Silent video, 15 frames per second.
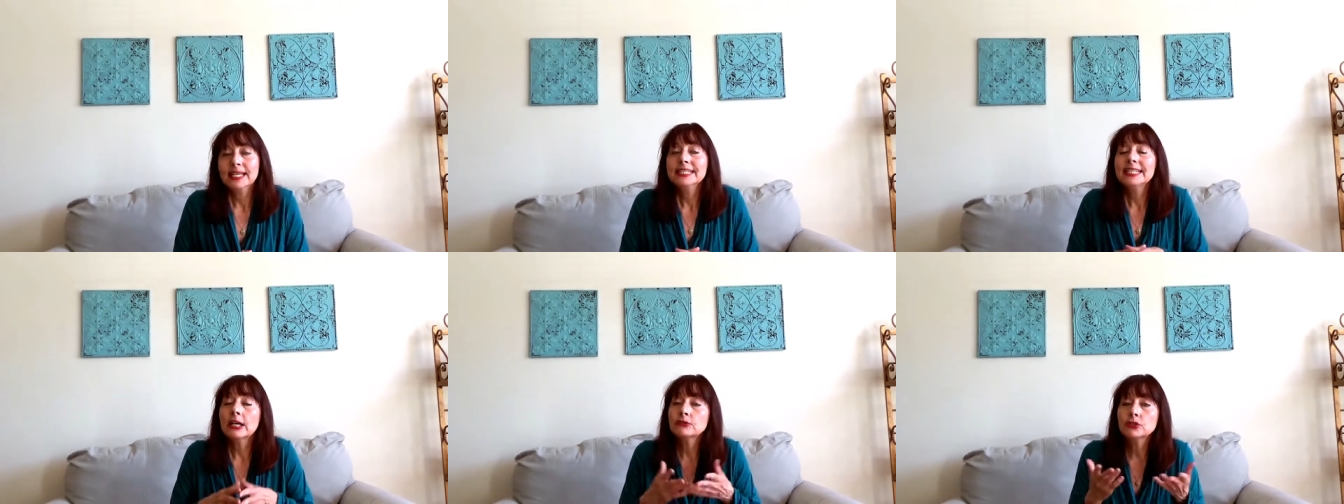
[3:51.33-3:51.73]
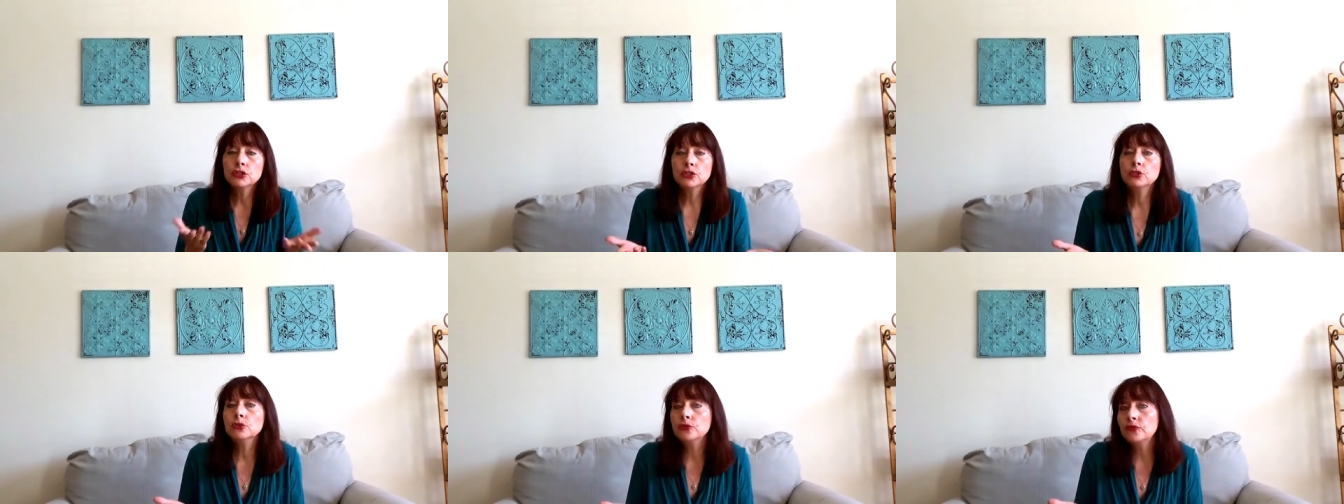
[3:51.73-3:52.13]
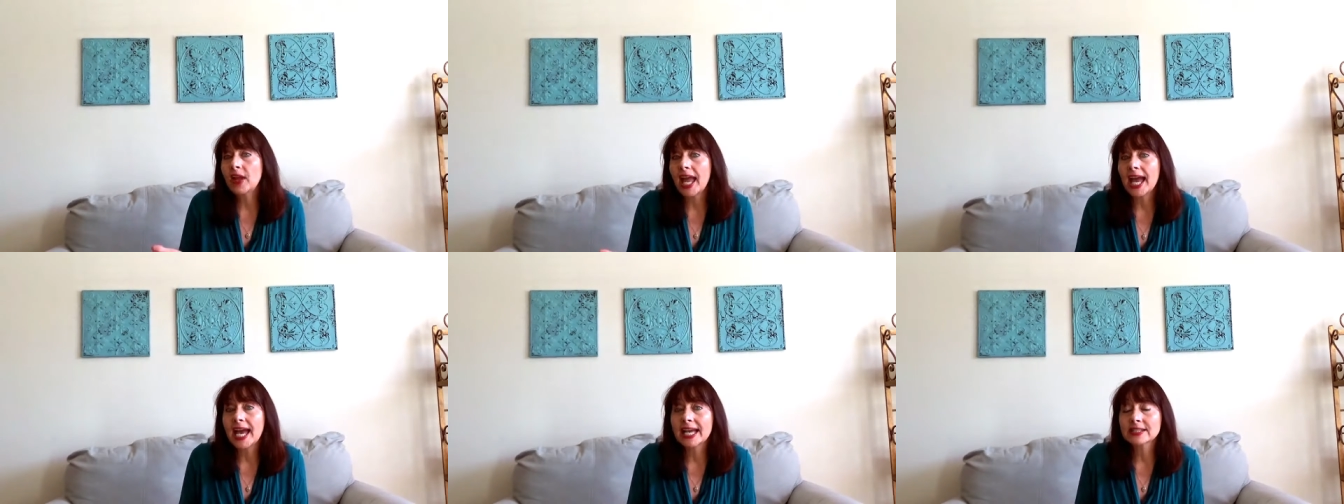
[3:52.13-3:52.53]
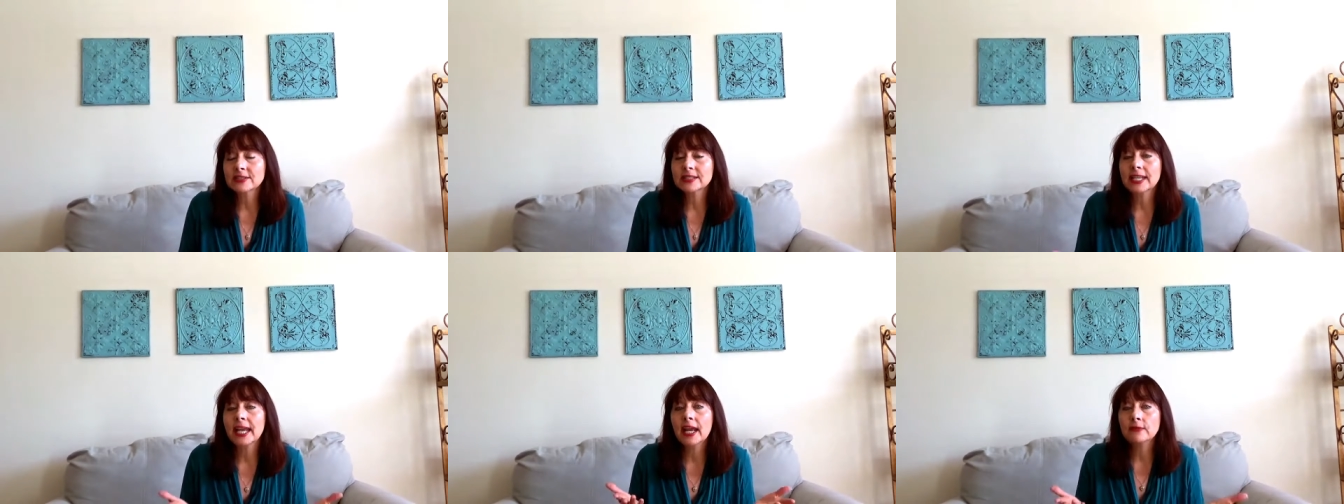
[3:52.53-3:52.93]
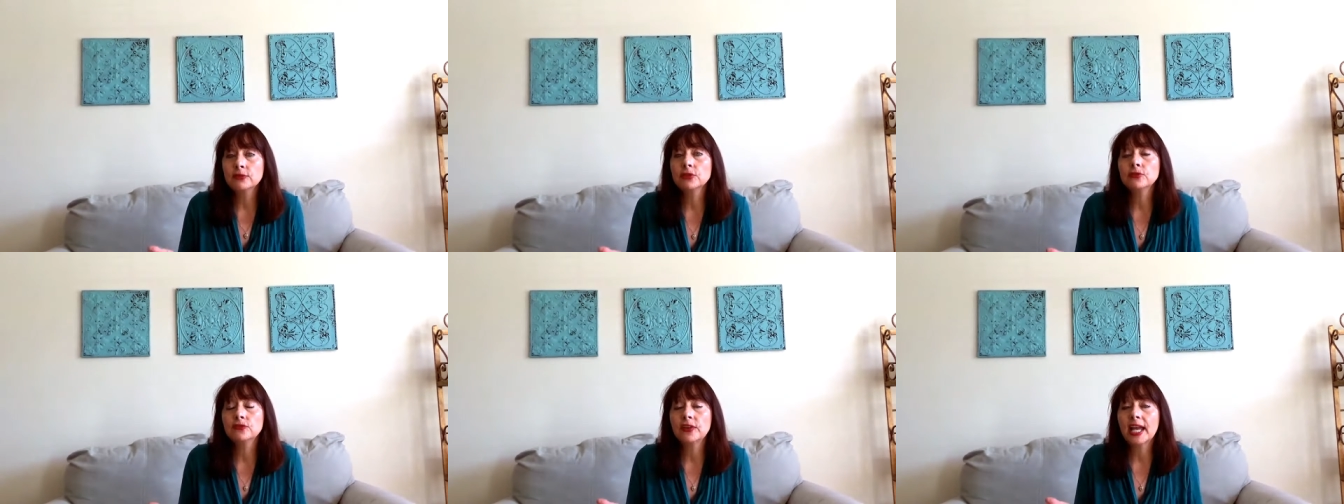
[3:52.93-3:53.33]
Now, do you fast? Have
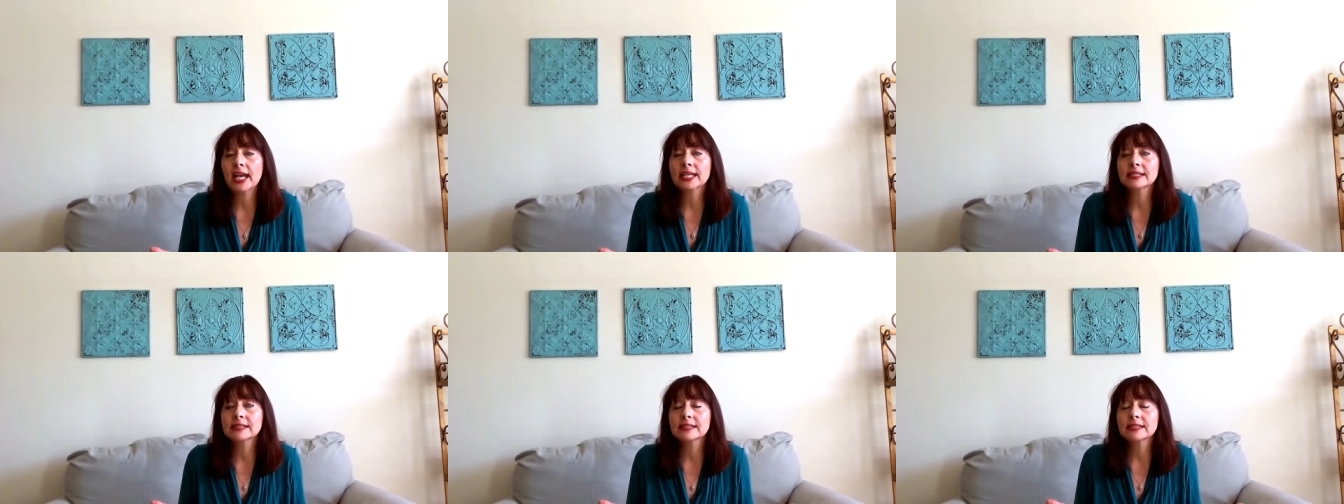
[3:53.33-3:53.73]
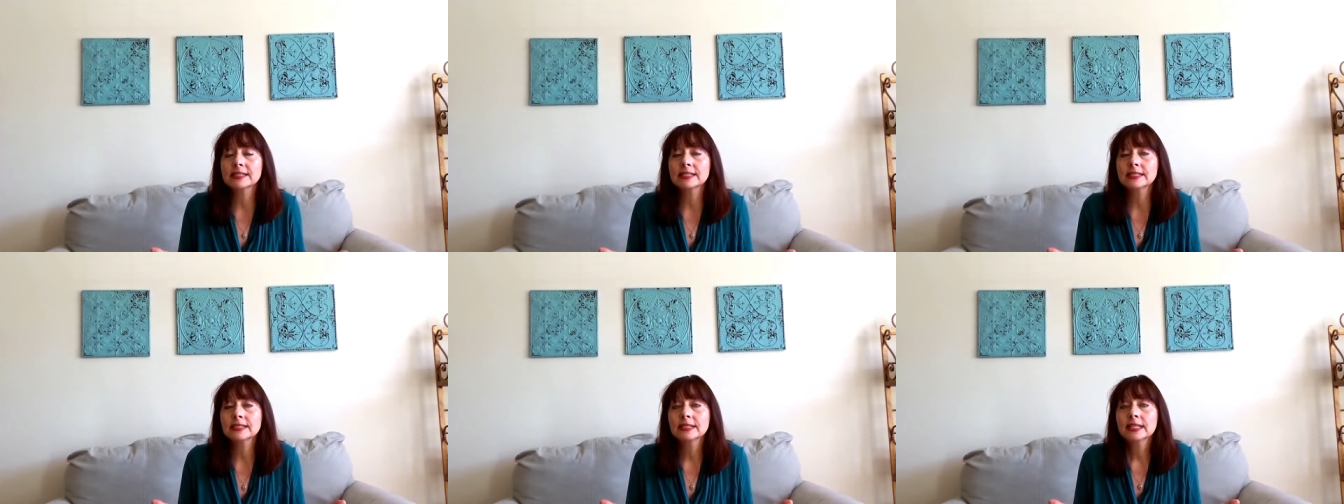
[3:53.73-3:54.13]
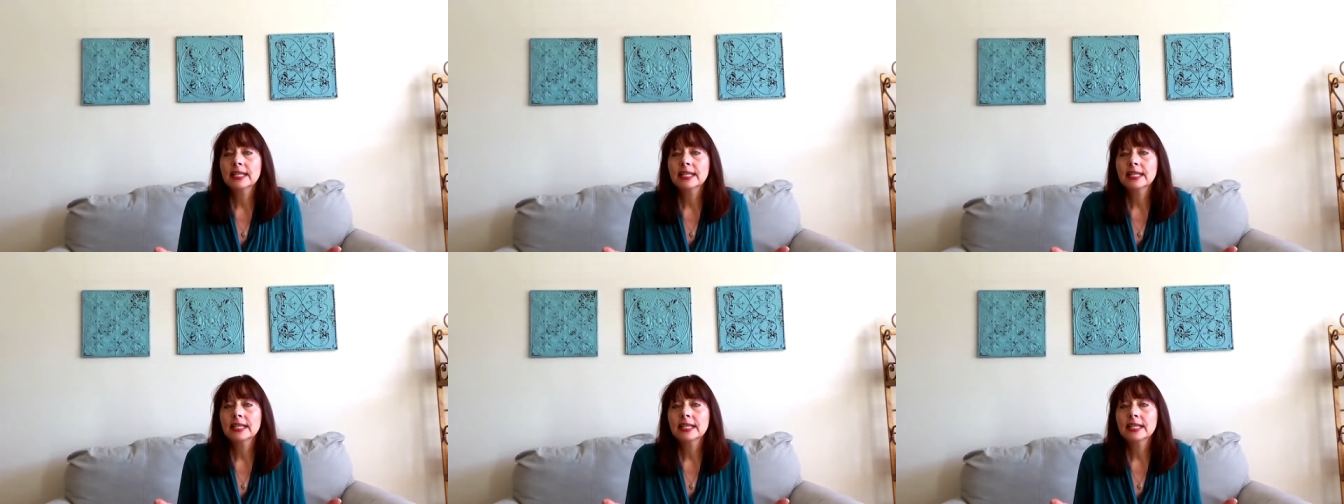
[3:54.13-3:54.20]
you fasted?